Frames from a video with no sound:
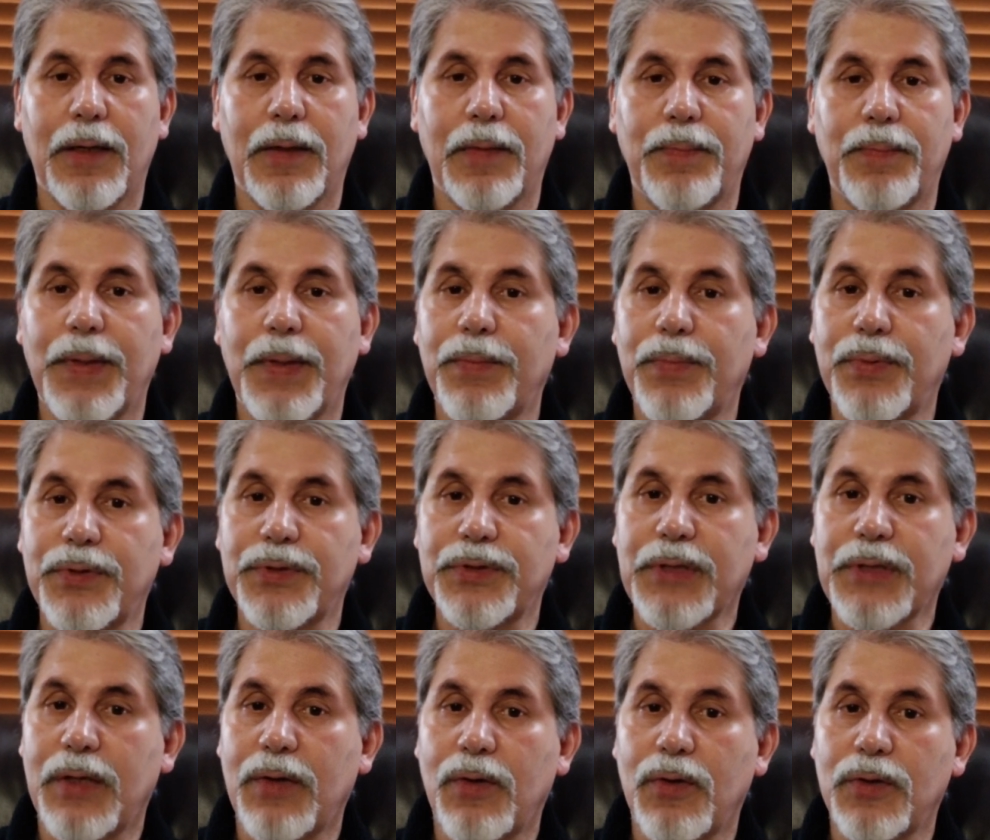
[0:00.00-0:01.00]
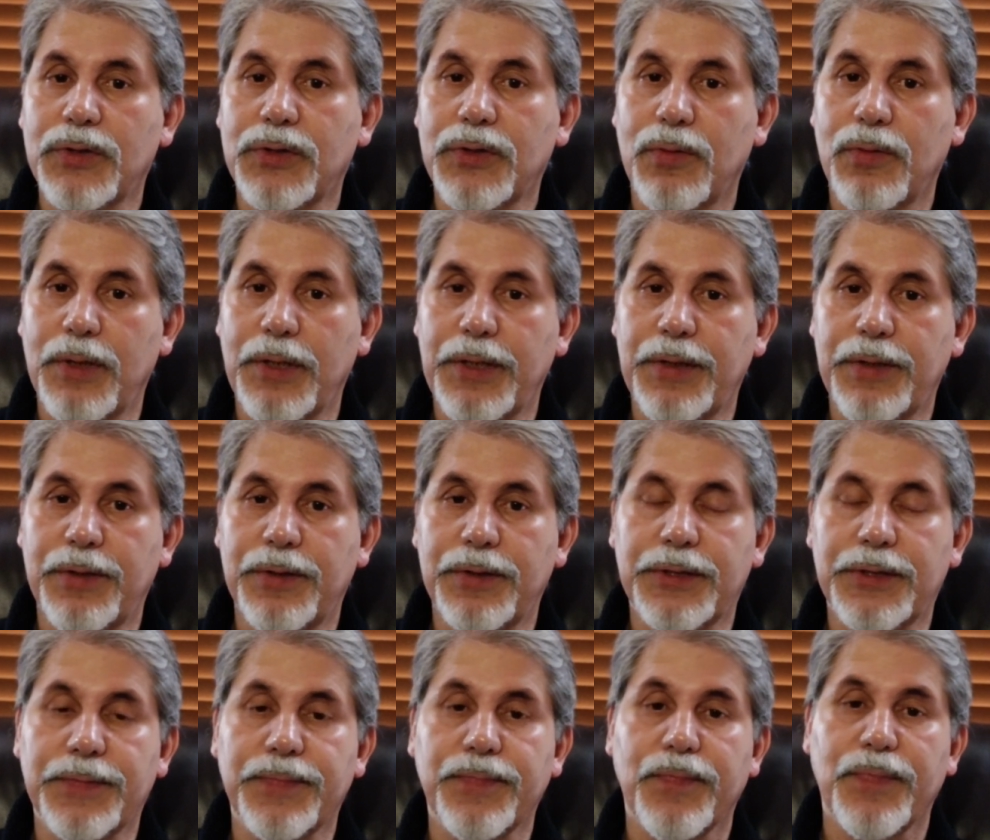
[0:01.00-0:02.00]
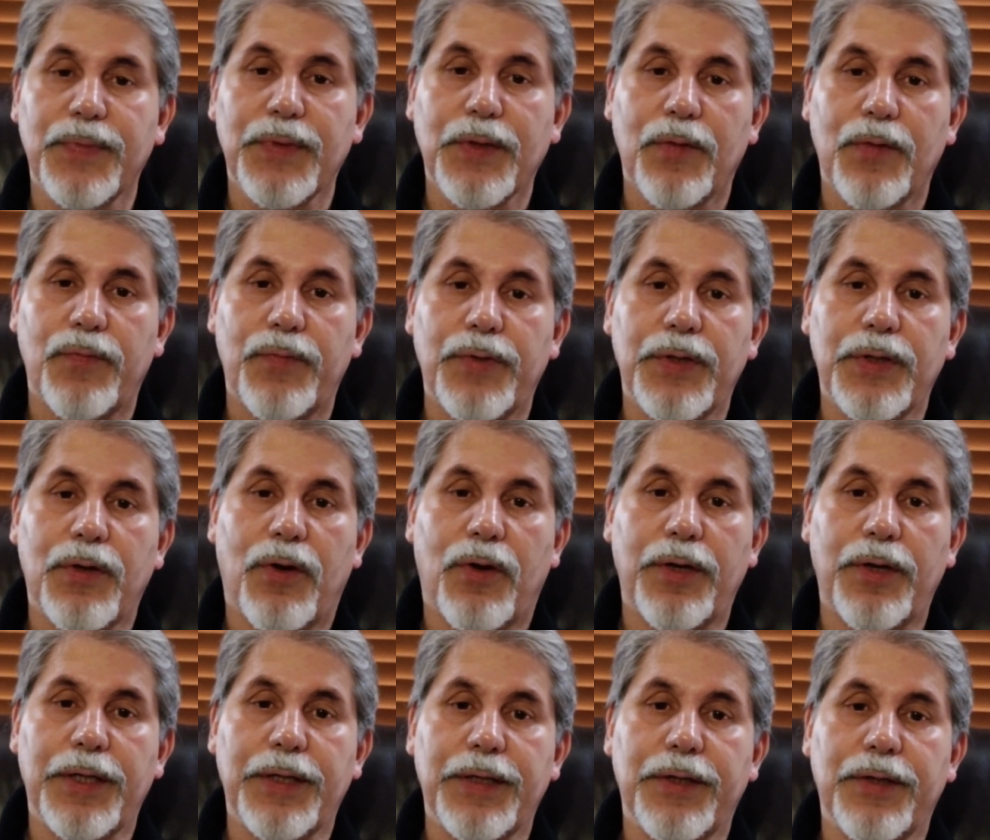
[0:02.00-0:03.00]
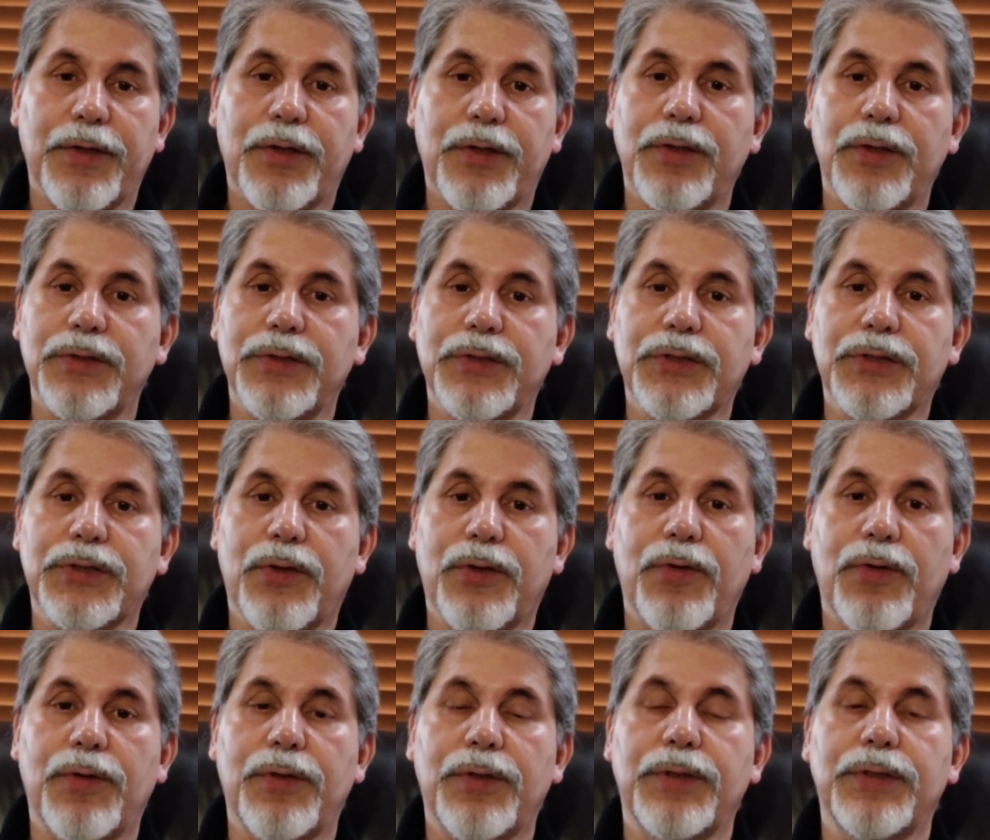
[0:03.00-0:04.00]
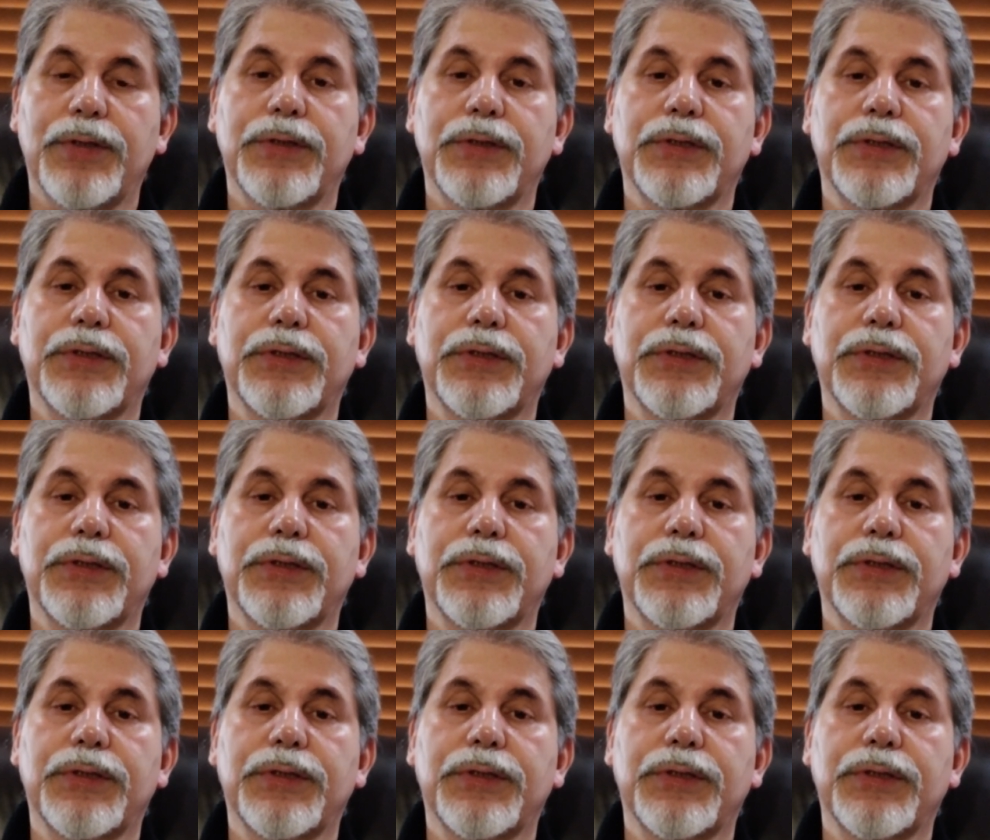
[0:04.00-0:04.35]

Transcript: members and also leaders, regarding their concern